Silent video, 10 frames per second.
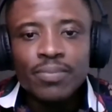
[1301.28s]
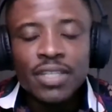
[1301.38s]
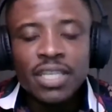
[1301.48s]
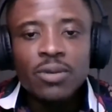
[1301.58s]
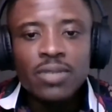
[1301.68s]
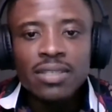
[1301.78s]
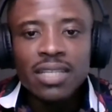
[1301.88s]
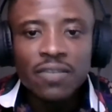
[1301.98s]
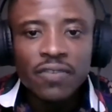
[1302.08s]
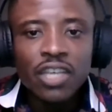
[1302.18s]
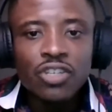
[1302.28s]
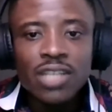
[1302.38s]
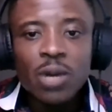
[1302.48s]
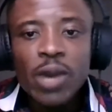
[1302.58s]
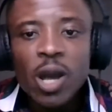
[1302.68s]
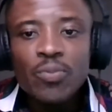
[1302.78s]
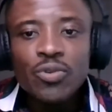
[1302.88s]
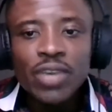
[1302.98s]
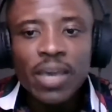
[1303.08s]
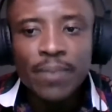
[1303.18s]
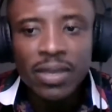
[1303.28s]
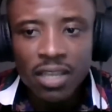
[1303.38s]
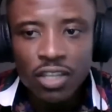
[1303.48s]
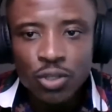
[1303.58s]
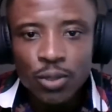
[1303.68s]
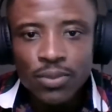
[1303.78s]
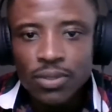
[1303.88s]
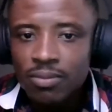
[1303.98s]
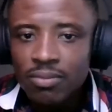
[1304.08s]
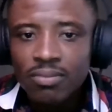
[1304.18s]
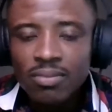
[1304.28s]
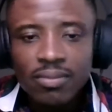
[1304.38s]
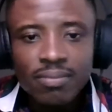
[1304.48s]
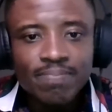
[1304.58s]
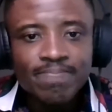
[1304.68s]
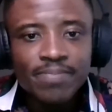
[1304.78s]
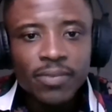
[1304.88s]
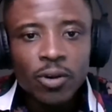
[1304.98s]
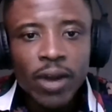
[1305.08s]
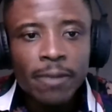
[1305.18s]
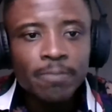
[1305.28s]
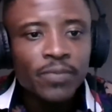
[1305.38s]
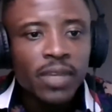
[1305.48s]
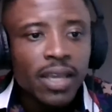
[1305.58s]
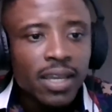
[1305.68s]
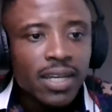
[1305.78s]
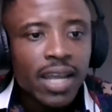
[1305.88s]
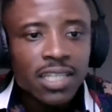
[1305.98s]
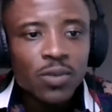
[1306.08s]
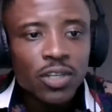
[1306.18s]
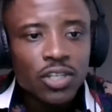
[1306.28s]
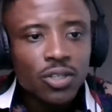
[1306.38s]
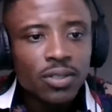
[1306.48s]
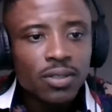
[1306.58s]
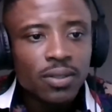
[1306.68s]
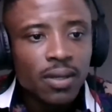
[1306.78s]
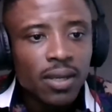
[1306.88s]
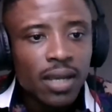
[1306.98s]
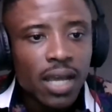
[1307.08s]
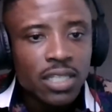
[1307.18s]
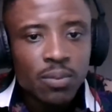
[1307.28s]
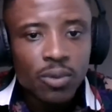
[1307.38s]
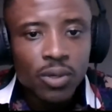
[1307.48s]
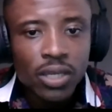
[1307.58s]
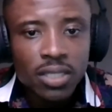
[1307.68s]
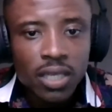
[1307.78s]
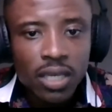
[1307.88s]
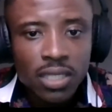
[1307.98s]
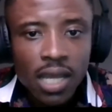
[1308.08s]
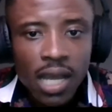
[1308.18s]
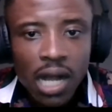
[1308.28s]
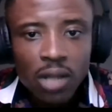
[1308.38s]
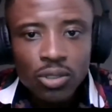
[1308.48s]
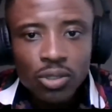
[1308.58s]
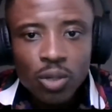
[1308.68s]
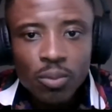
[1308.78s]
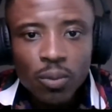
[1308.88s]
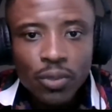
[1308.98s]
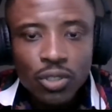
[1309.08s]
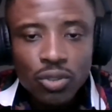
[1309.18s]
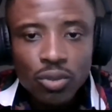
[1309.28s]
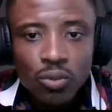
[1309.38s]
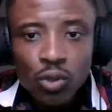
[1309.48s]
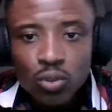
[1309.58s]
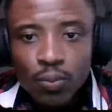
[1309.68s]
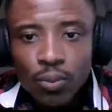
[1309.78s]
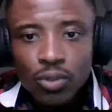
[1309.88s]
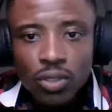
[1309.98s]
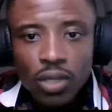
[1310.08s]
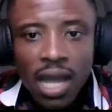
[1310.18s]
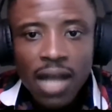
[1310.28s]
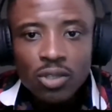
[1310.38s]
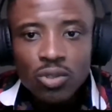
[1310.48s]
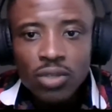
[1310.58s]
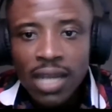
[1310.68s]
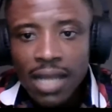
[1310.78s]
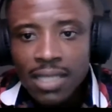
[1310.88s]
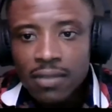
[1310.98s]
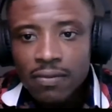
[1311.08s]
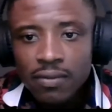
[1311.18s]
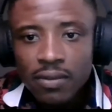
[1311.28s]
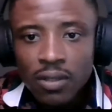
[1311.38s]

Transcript: skills and certifications that will help you get better jobs. All right. The next question Ajiboye says, how do you come up with what to post, how to get active,